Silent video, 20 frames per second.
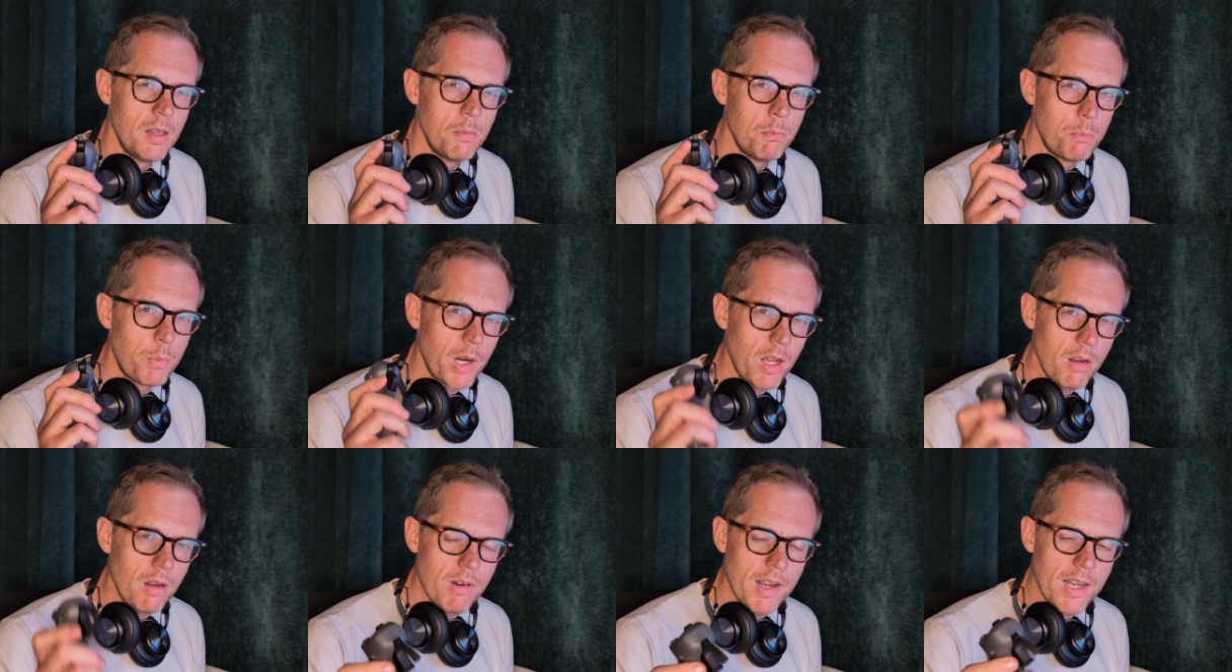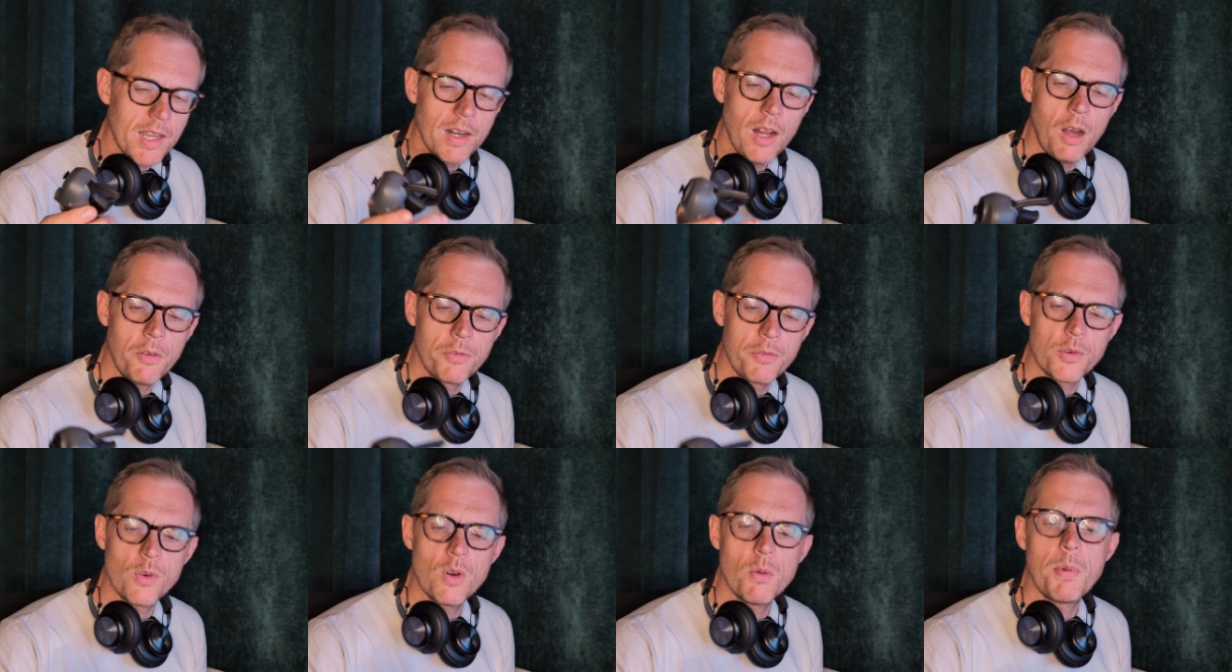But I reckon
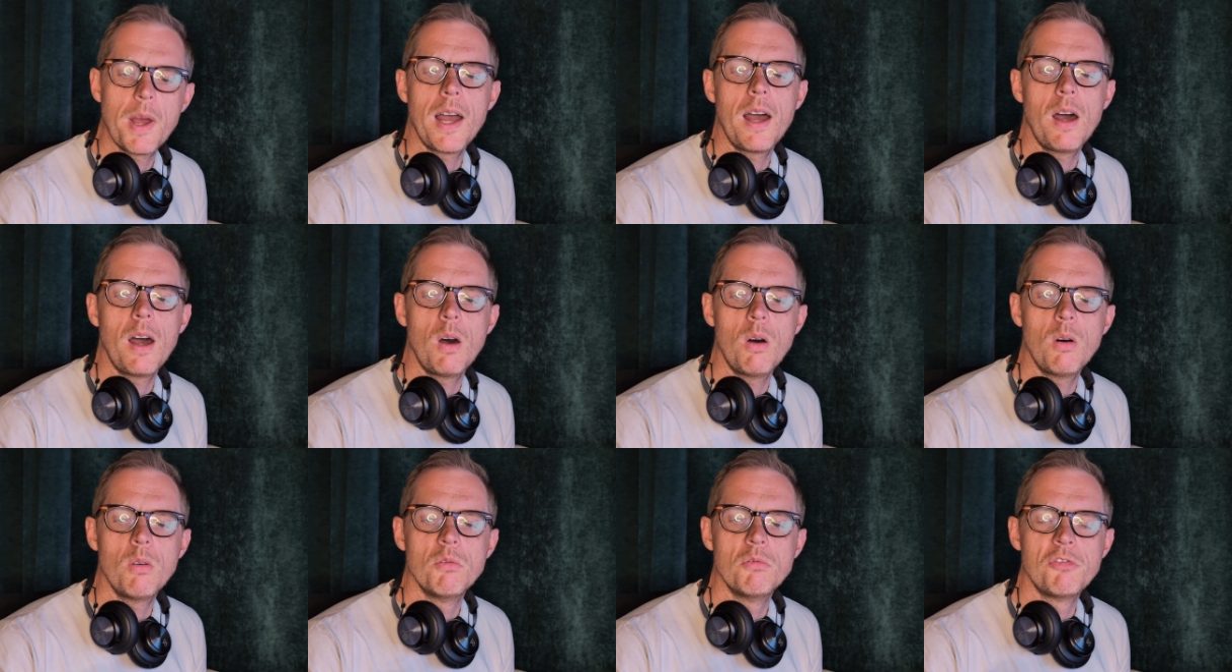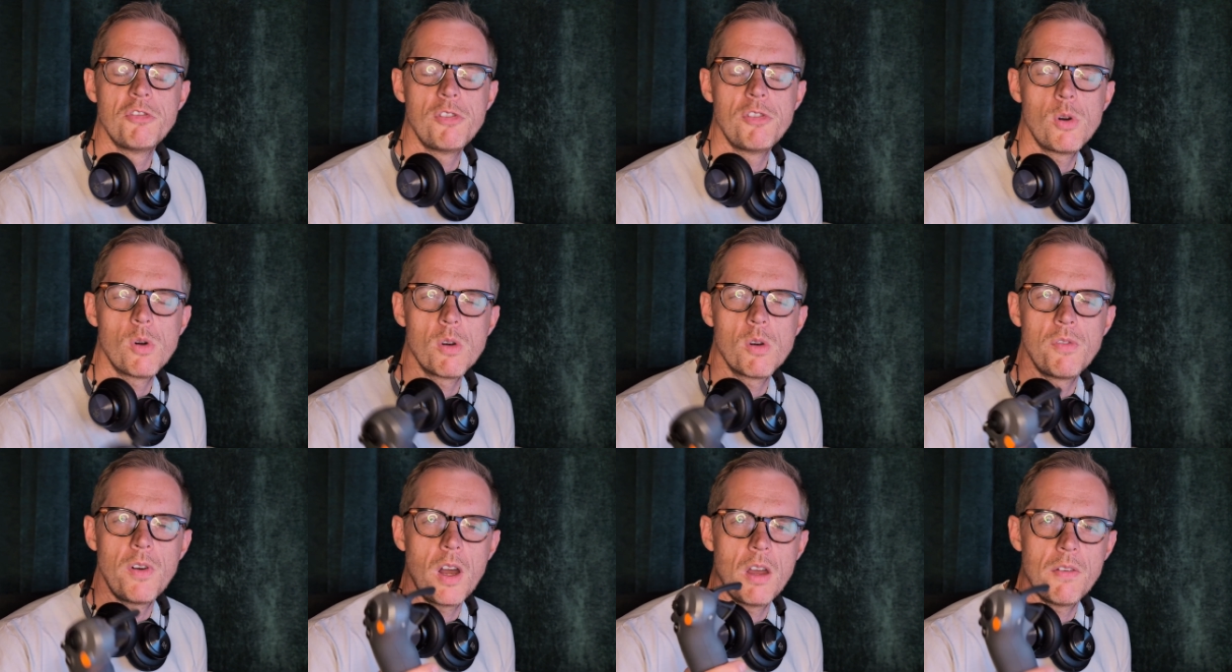after about four
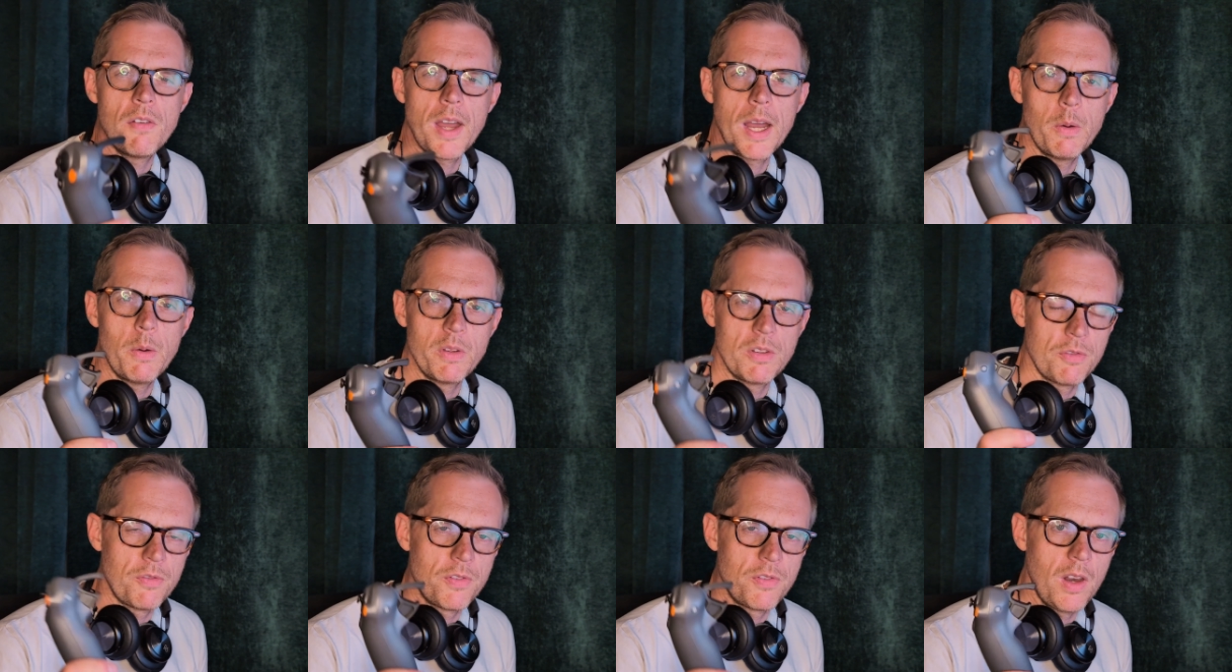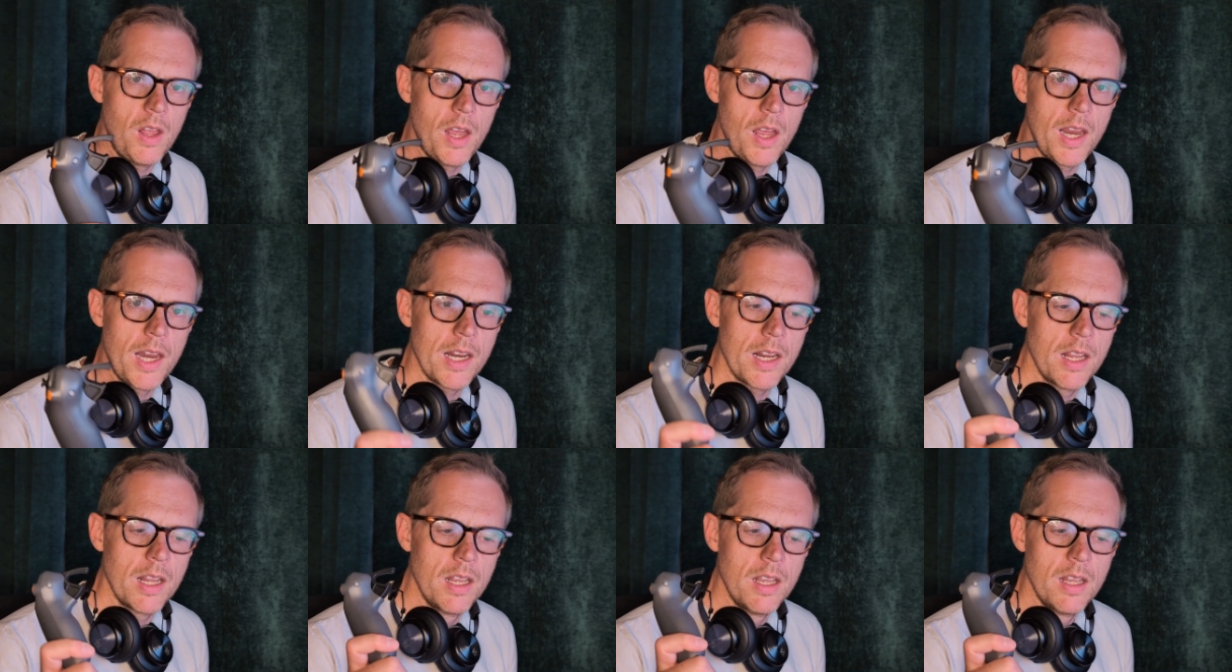or five hours of
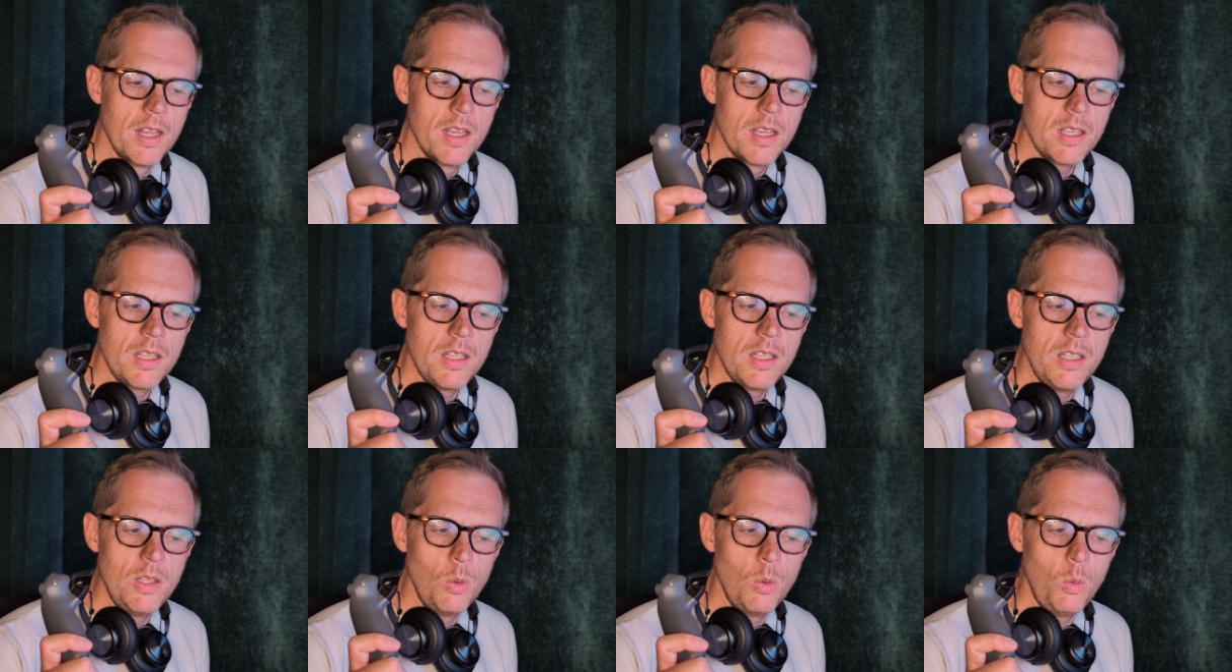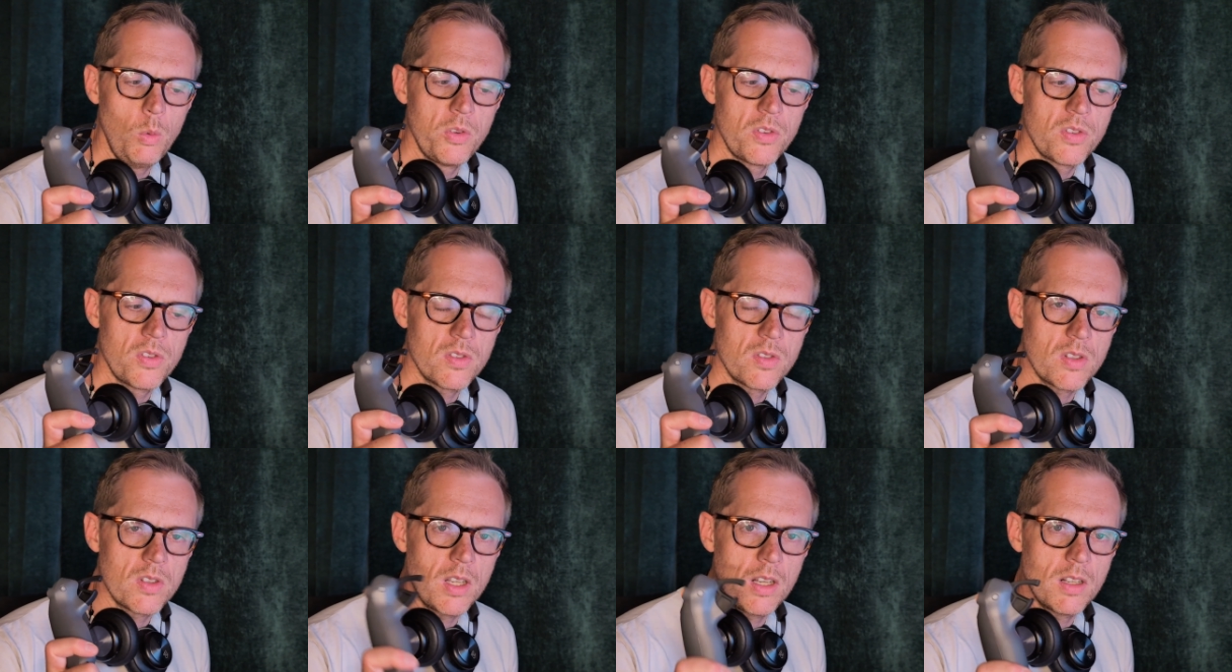flying, you'll
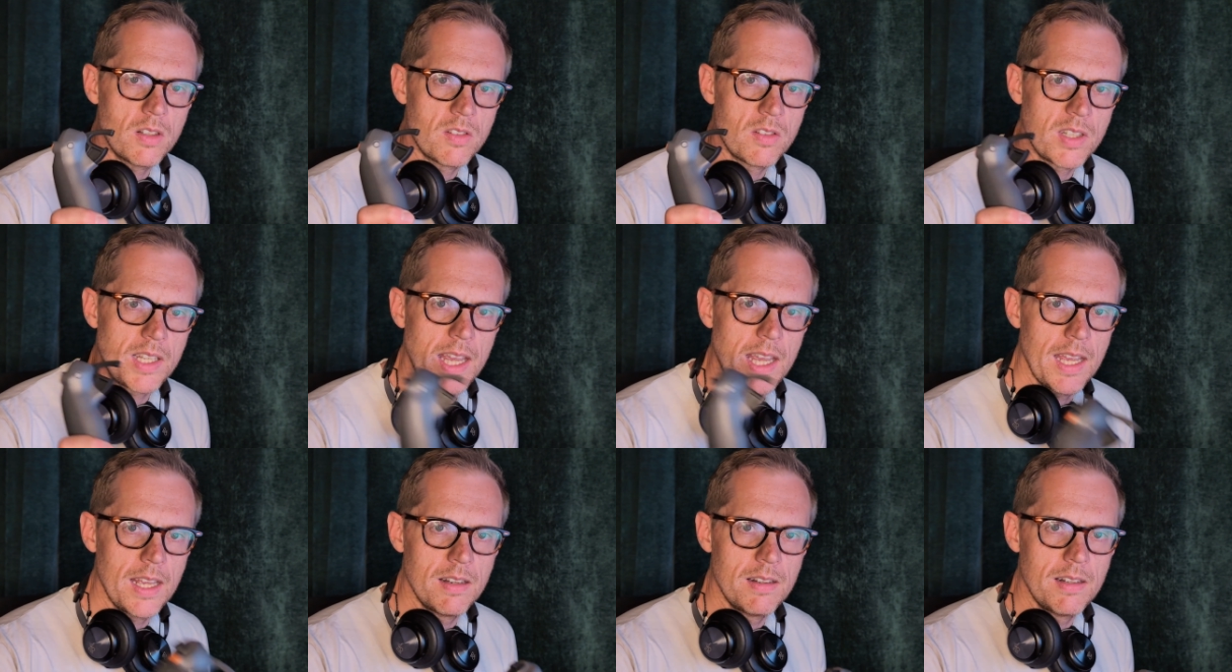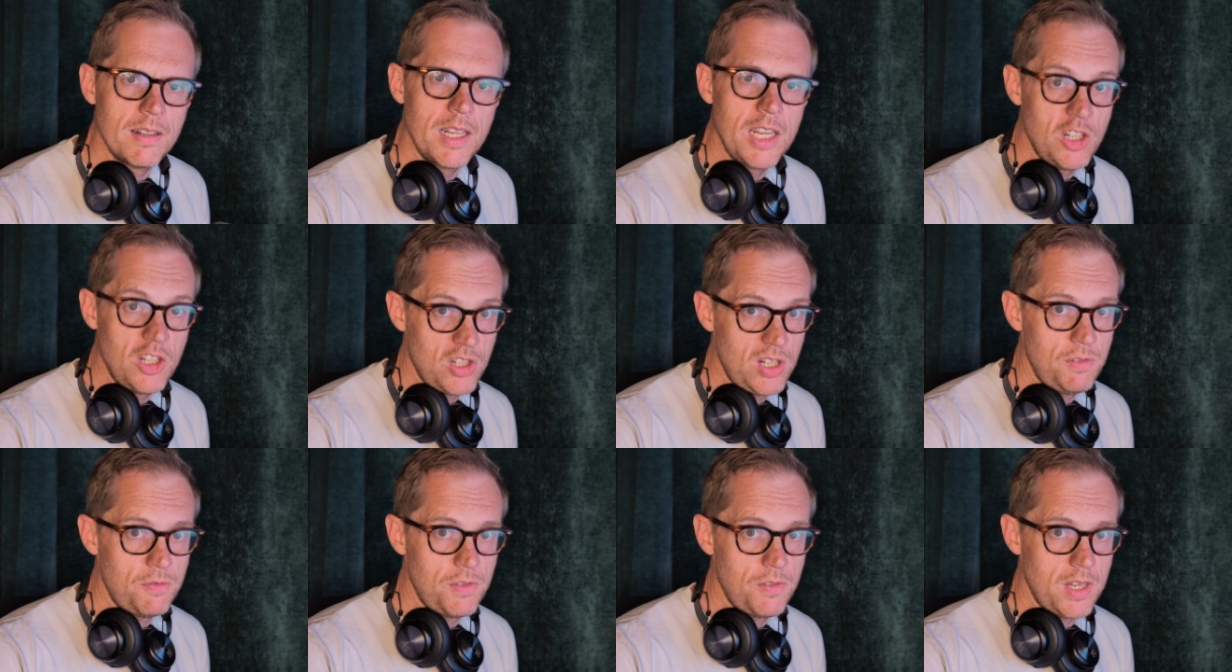start to get
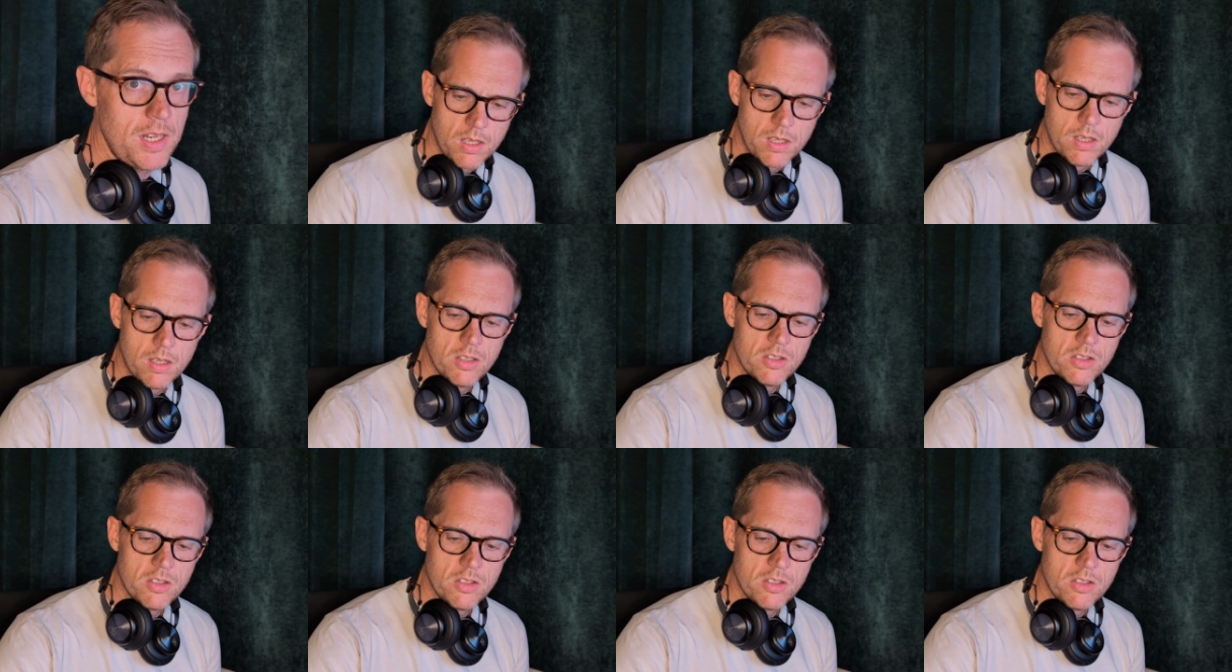itchy feet.